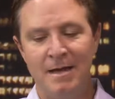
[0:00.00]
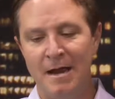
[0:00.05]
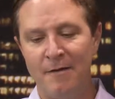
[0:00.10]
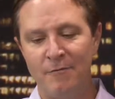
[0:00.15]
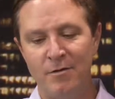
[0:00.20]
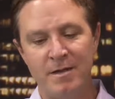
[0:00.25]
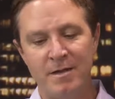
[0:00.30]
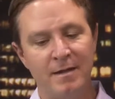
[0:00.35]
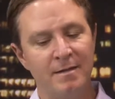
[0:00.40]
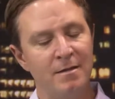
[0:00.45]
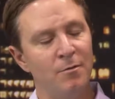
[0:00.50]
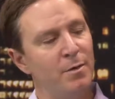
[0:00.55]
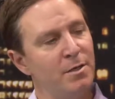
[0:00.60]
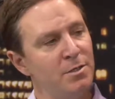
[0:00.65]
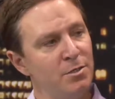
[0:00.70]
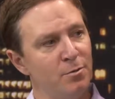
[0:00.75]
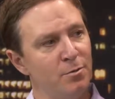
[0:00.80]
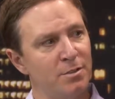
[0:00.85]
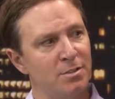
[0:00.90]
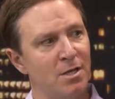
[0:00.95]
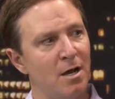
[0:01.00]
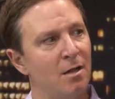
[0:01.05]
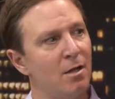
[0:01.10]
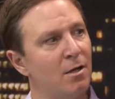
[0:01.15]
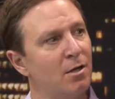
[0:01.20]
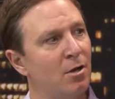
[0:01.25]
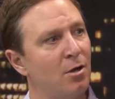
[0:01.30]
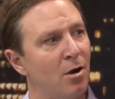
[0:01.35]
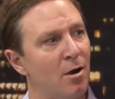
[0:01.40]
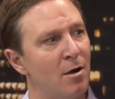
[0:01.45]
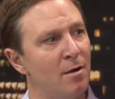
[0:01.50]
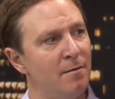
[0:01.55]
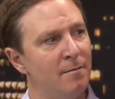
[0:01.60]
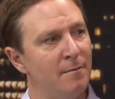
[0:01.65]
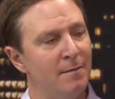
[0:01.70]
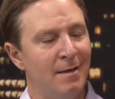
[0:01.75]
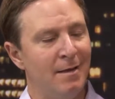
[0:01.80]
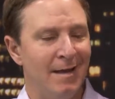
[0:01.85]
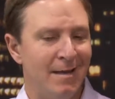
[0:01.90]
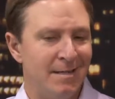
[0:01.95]
Everything that we do is a la carte,
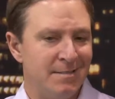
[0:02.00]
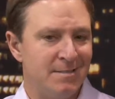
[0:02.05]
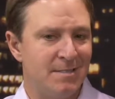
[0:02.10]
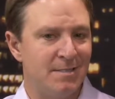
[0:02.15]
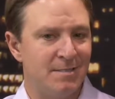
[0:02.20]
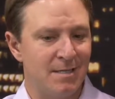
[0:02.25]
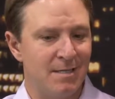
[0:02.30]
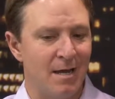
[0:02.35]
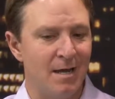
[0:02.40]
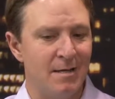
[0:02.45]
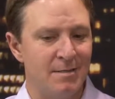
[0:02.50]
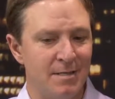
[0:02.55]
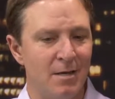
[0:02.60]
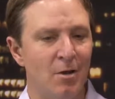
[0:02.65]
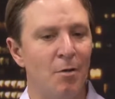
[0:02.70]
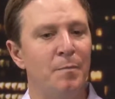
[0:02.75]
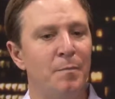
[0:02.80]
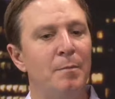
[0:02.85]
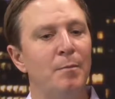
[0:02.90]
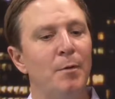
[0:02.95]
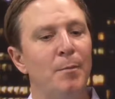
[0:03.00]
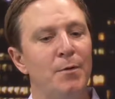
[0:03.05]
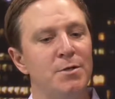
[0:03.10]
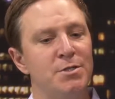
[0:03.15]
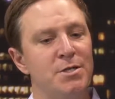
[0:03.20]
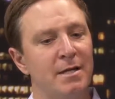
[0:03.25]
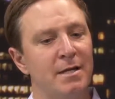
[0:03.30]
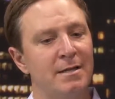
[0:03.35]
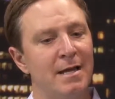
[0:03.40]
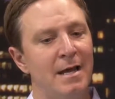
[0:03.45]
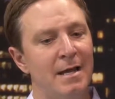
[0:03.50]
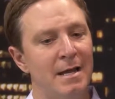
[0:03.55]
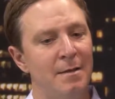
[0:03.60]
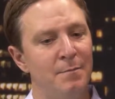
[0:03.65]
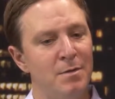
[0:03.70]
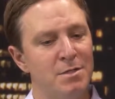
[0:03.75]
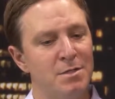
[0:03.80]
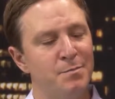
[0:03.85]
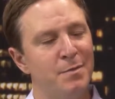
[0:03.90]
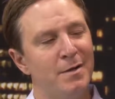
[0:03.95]
and it's designed to help people project that
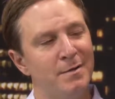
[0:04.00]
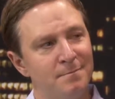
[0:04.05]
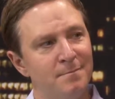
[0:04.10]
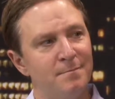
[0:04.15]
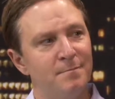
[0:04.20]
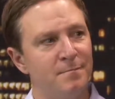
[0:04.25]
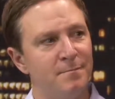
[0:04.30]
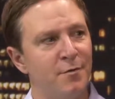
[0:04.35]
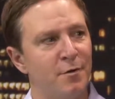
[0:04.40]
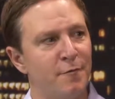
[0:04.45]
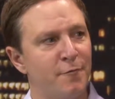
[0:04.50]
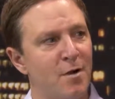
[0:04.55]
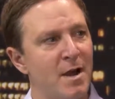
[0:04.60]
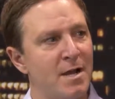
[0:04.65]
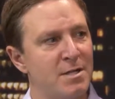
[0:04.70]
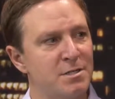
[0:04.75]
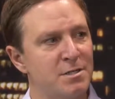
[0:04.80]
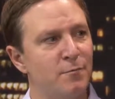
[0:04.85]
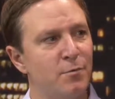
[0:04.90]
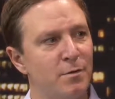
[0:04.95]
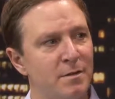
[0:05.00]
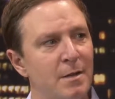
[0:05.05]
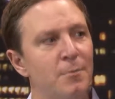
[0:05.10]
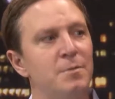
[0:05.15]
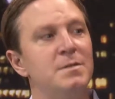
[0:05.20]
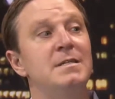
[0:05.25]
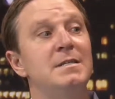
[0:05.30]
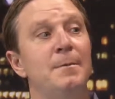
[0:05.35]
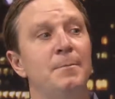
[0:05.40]
image, but for a fraction of what they would